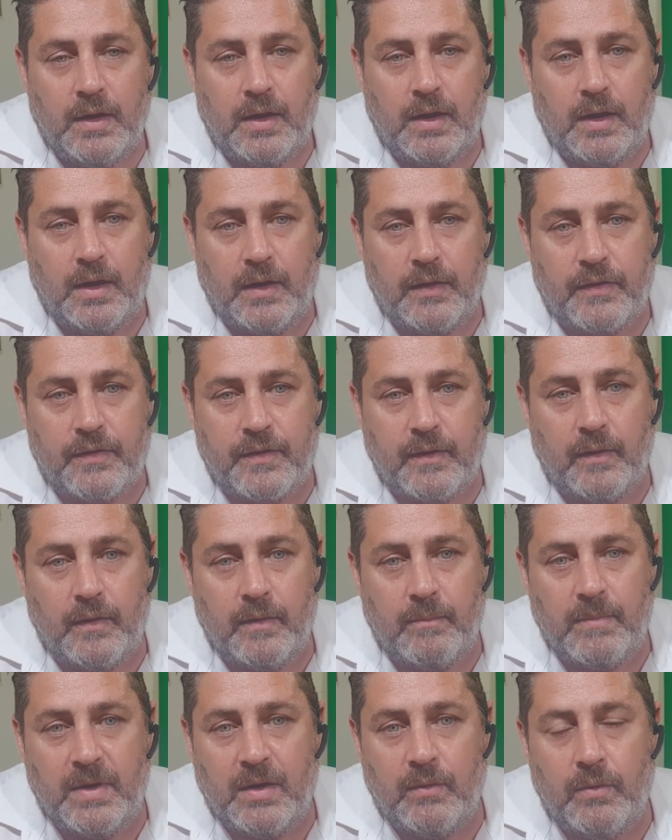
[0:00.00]
And so on,
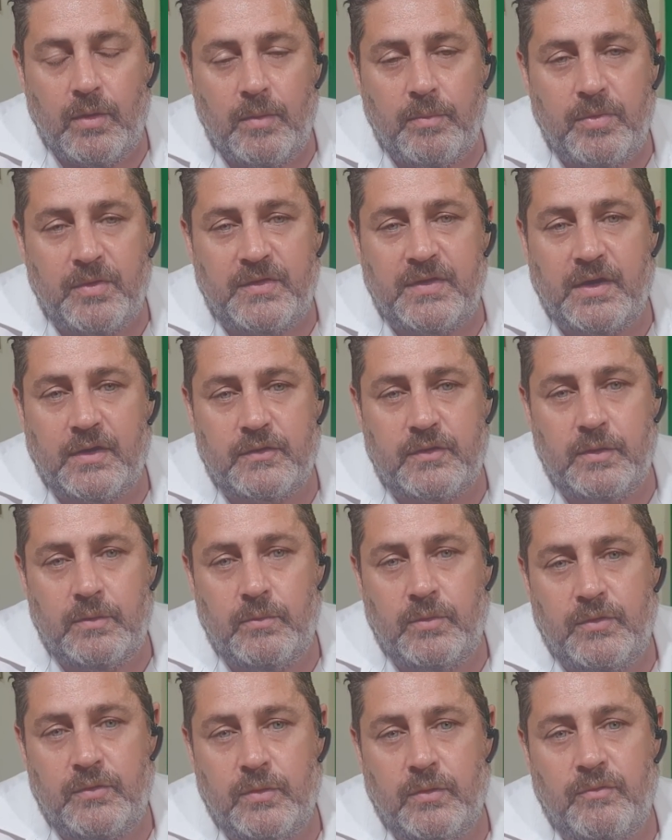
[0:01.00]
the malware protection,
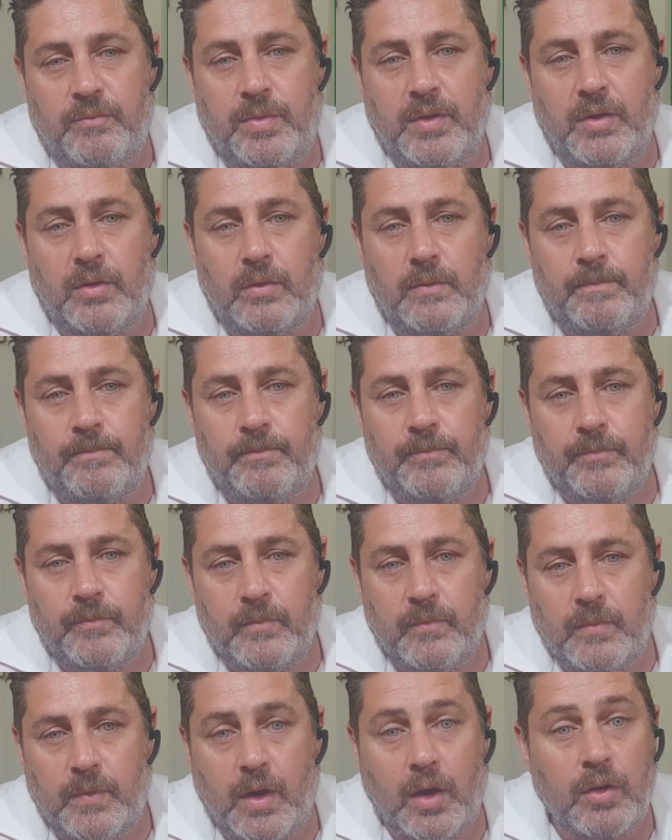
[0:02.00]
which we've built
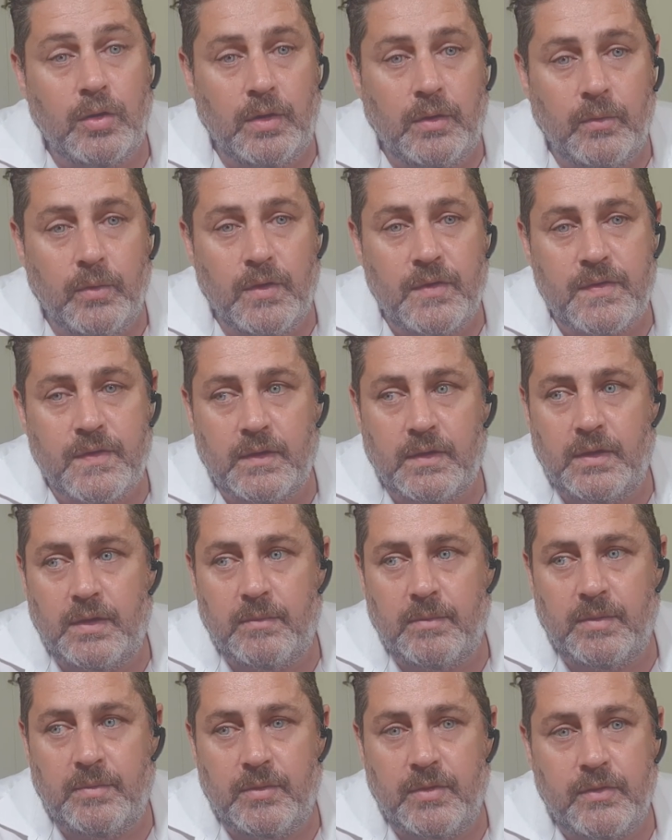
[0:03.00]
only recently,
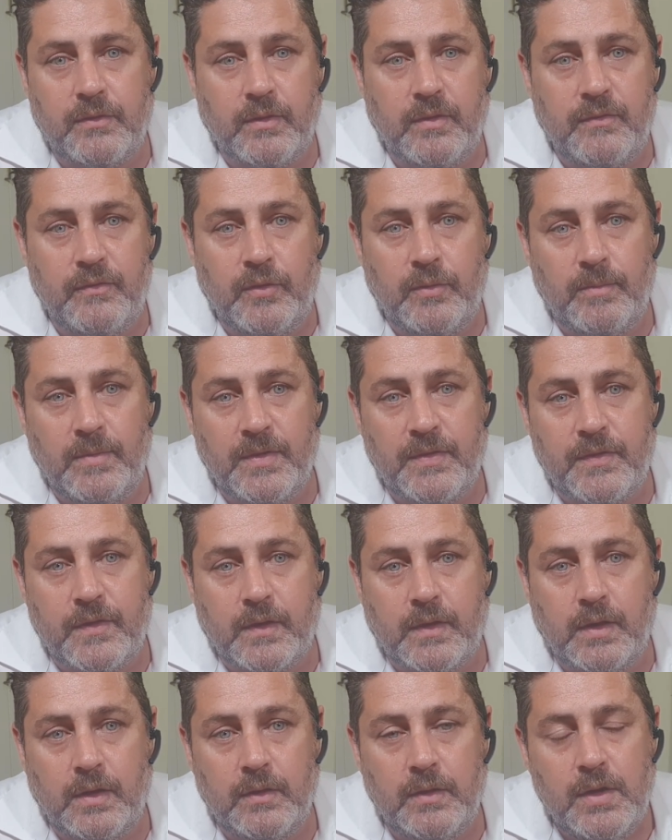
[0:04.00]
maybe 3-4 months
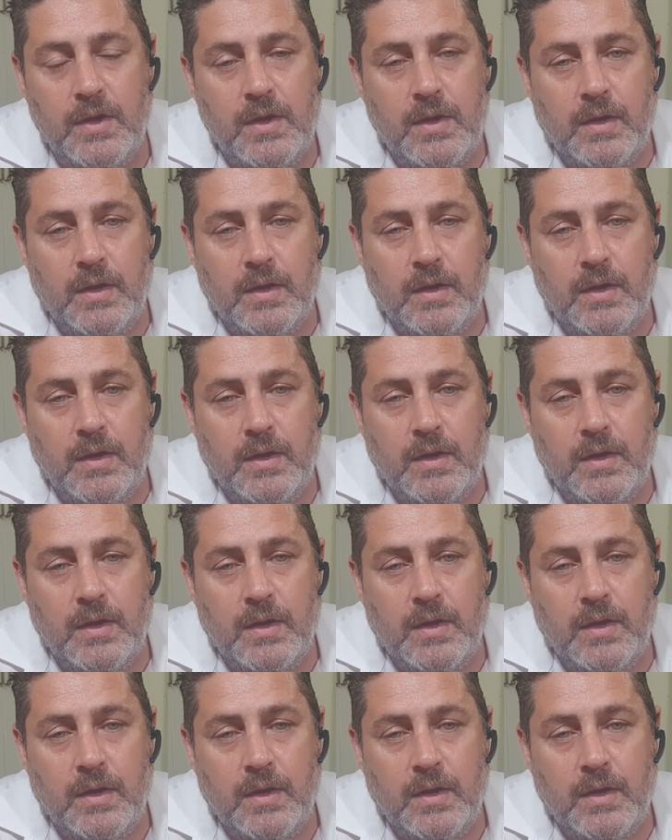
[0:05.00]
ago,